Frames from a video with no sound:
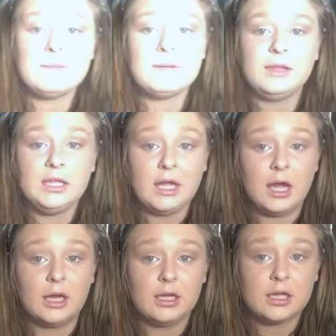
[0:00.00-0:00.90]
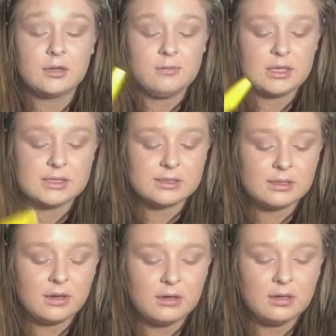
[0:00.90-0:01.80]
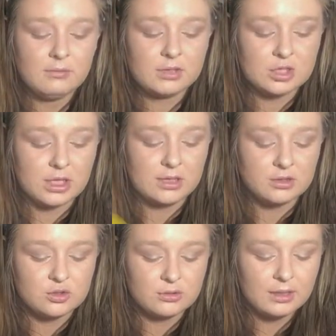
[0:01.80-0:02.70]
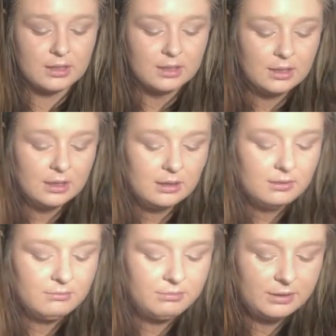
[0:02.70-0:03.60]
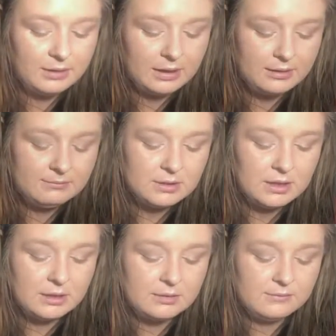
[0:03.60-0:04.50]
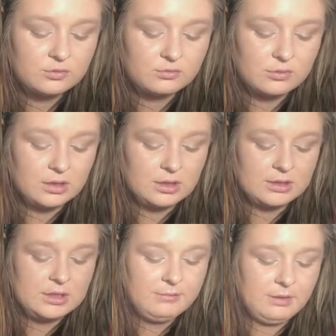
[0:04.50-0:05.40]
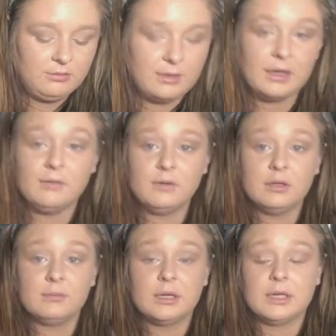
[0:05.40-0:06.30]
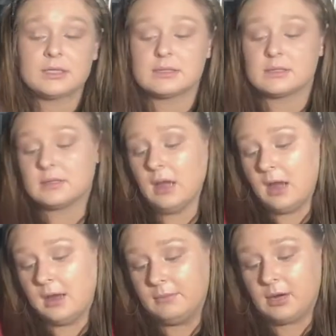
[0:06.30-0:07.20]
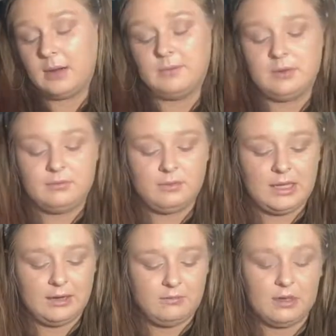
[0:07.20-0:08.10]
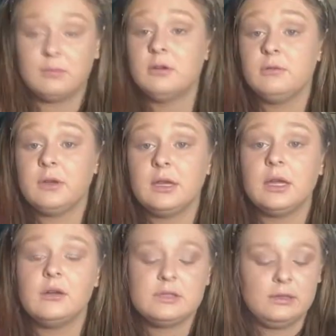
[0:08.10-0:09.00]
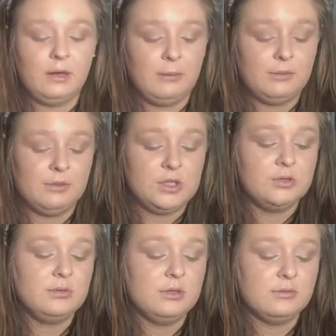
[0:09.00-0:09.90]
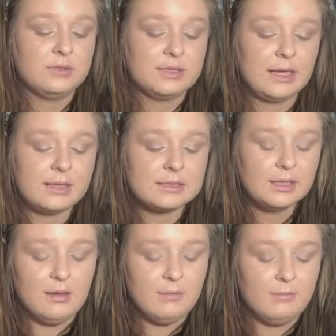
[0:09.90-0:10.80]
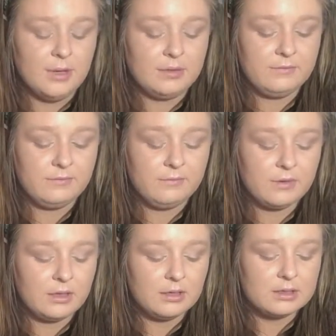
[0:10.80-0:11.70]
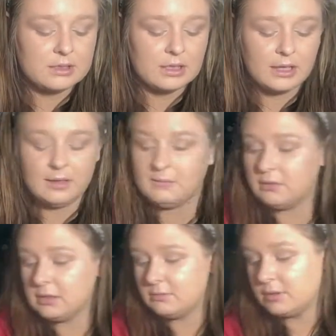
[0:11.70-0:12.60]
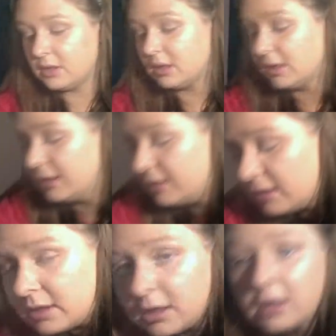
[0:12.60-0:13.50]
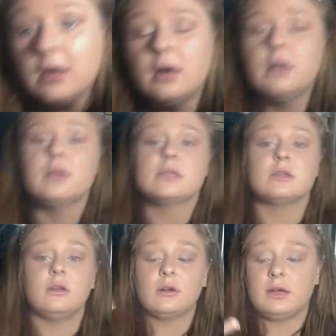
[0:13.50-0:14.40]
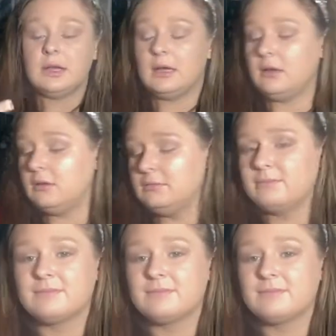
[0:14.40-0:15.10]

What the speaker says: is my Maybelline Chaotic mascara, which I enjoy, but I'm kind of drawn to my L'Oreal Voluminous Carbon Black Waterproof right now, so I'm going to use that. But first, I'm going to put on this L'Oreal...